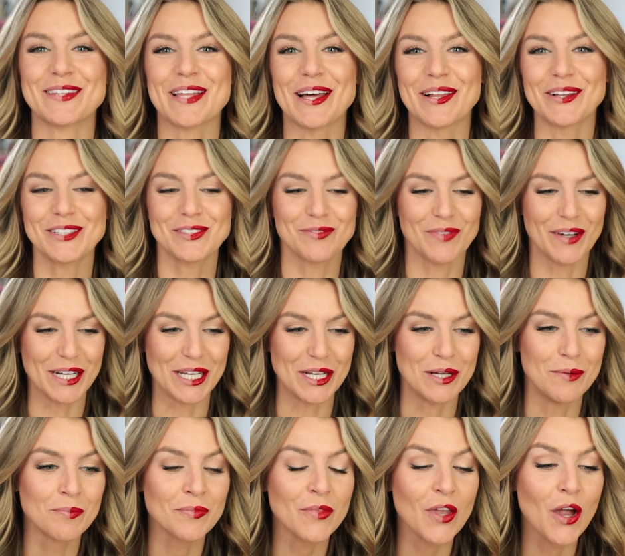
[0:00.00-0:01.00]
That looks funny.
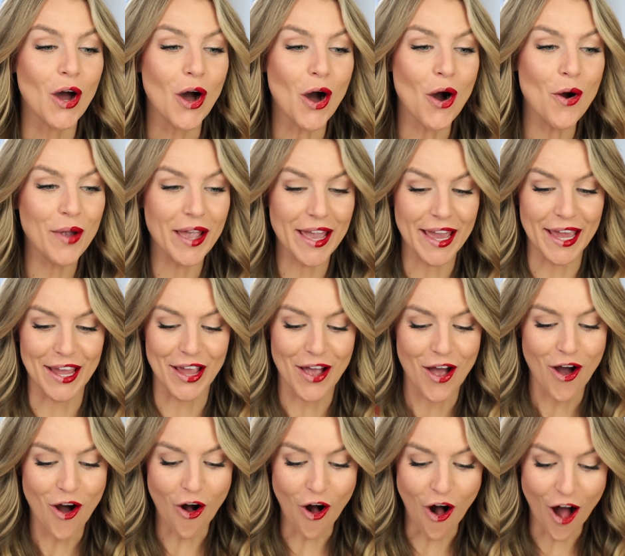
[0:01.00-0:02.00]
Okay,
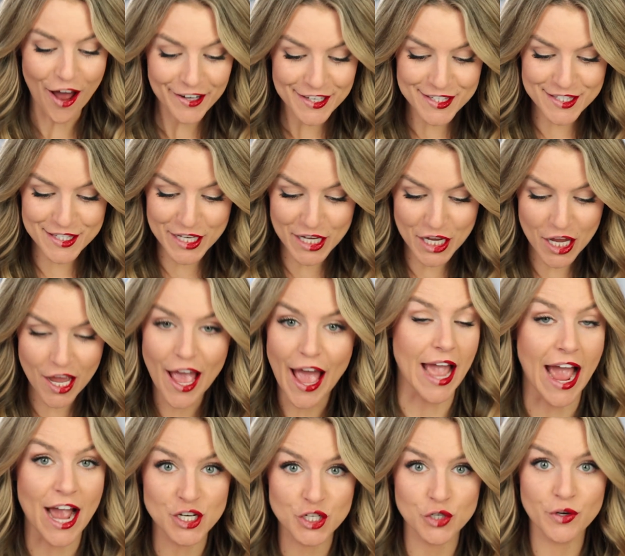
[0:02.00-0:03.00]
honestly,
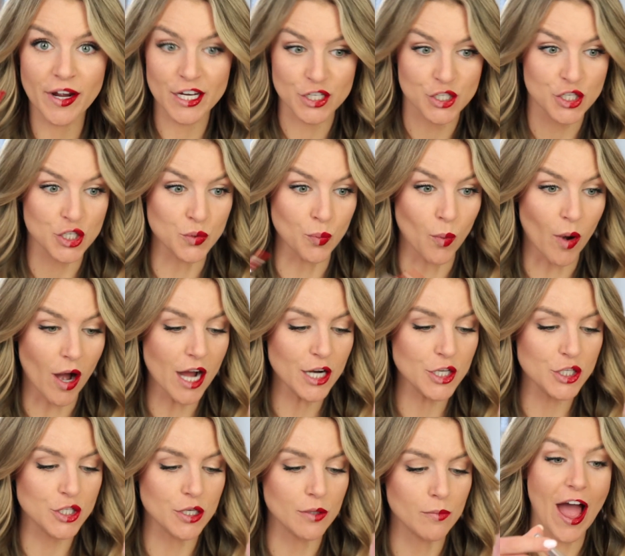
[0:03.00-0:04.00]
as you guys just
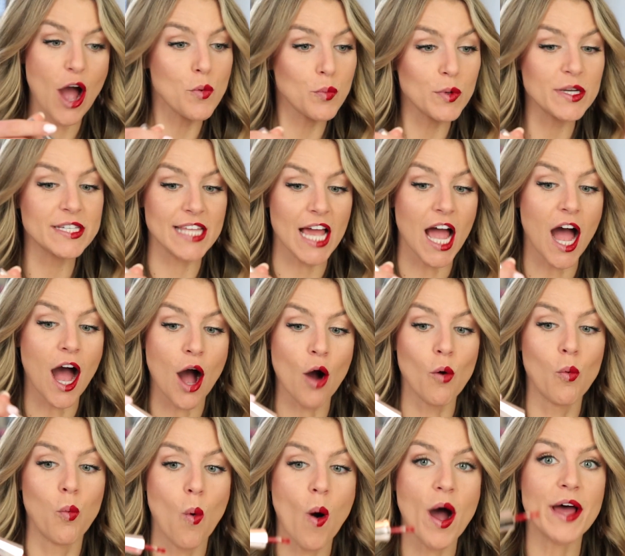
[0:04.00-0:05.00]
watched, that was a
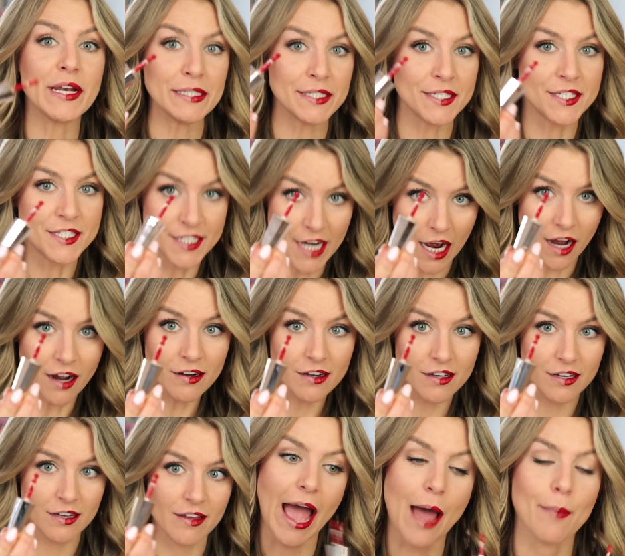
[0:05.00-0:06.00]
one
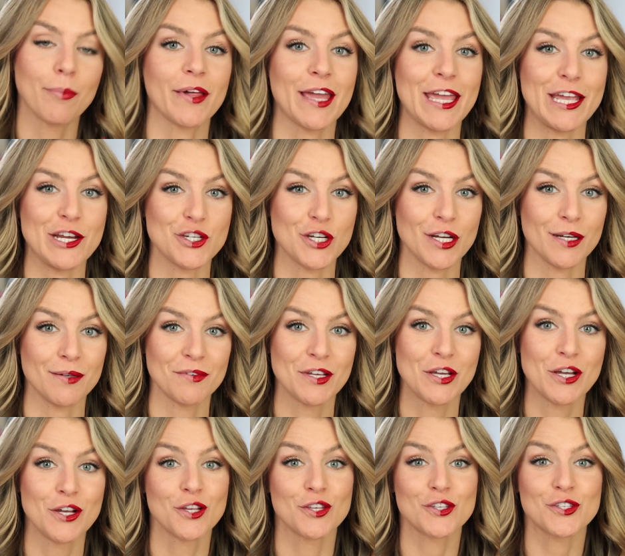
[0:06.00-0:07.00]
dunk application.
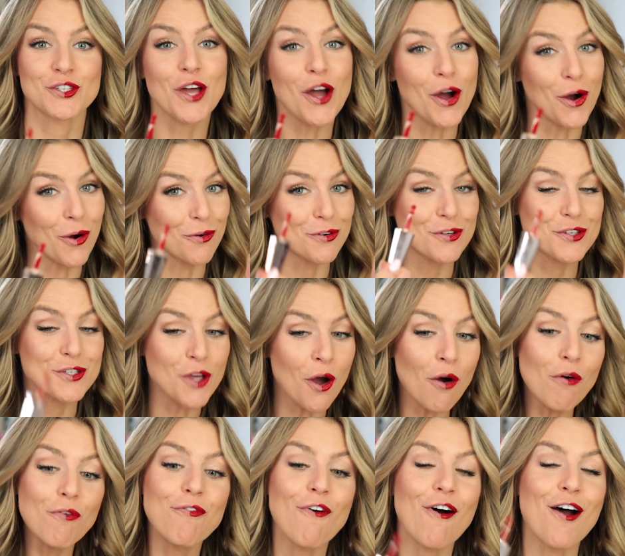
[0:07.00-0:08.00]
So
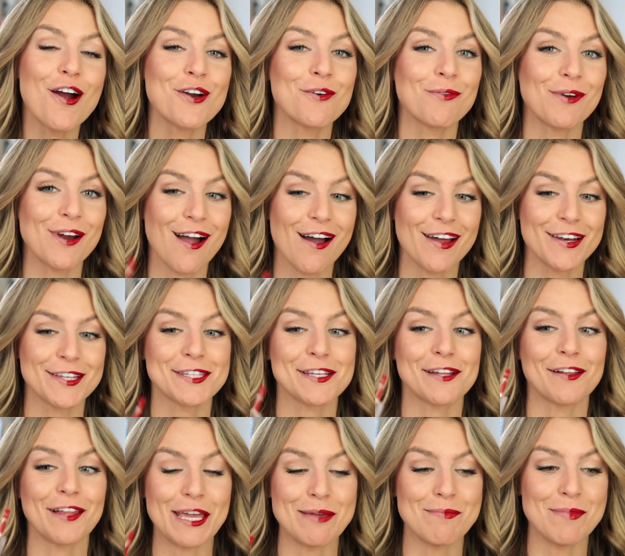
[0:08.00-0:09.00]
far, Rihanna's
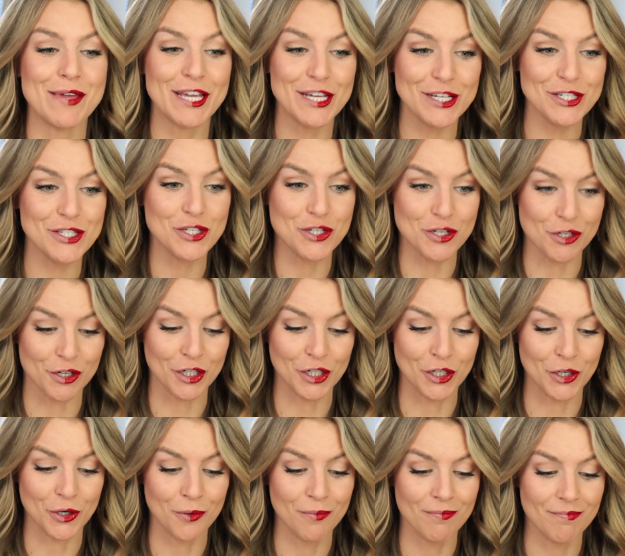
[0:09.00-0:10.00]
claim is
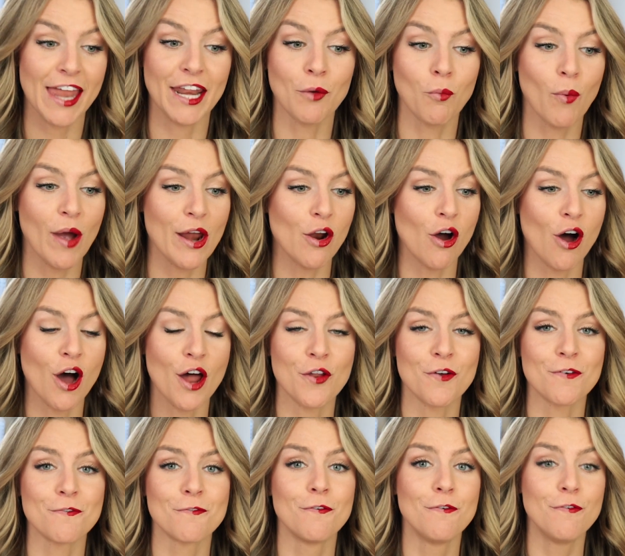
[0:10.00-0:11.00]
true, and it went on
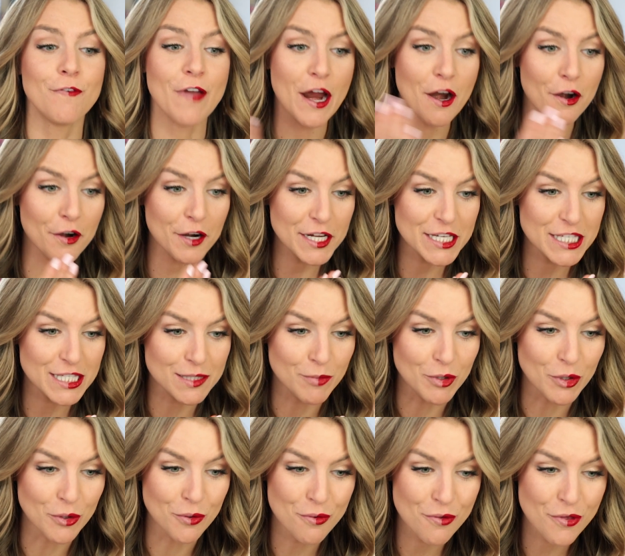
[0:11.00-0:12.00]
very
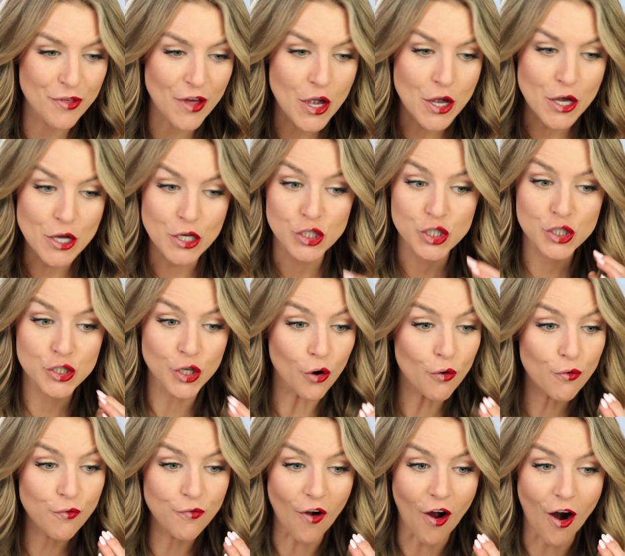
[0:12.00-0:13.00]
smooth.
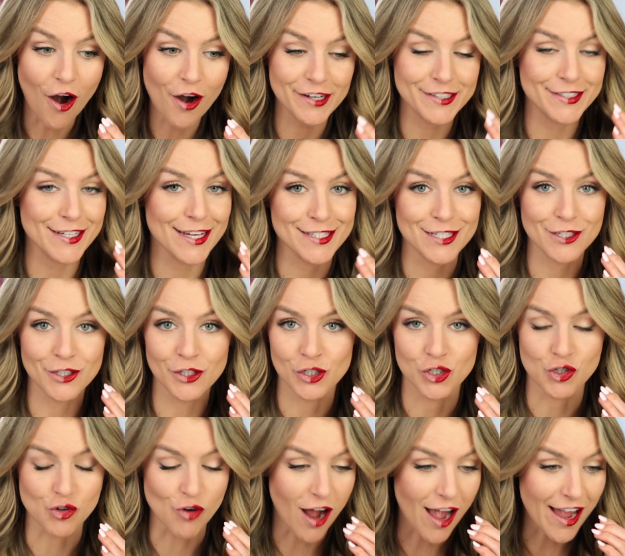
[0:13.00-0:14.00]
So far, it doesn't look
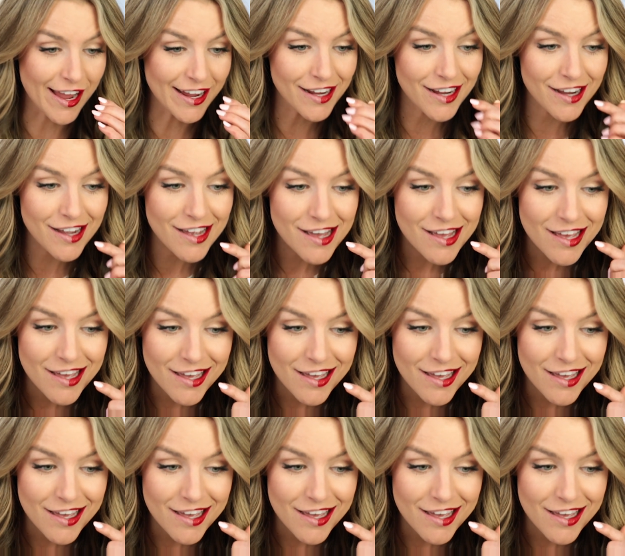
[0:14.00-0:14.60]
drying.